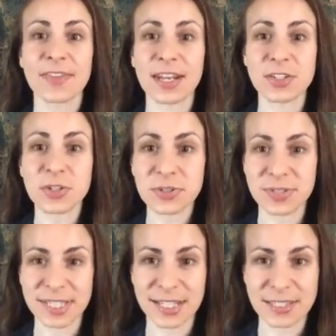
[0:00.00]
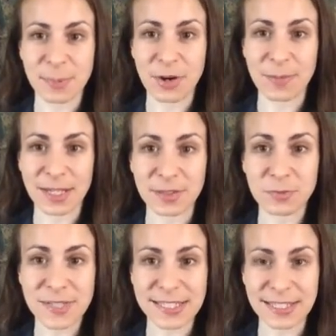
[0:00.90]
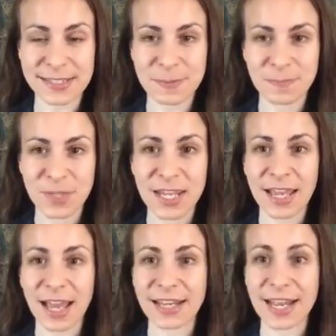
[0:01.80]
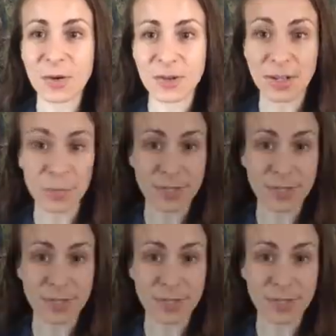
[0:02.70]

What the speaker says: then a doctorate in experimental physics. I now run a